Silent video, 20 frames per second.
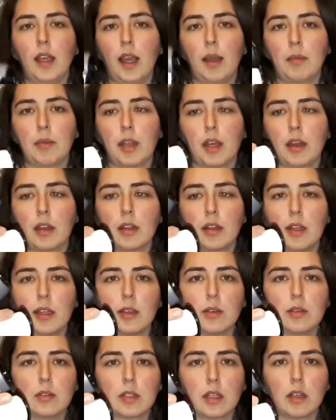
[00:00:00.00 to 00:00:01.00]
I'm currently
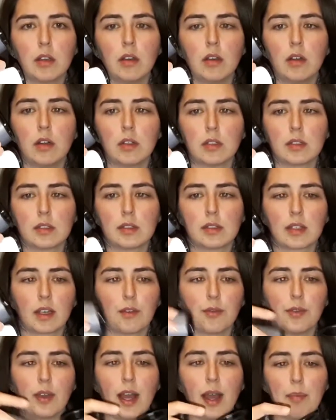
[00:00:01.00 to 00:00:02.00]
using all the
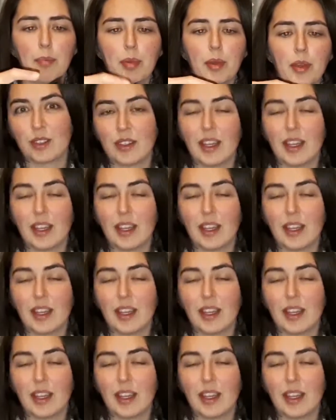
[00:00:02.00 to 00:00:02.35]
stuff up.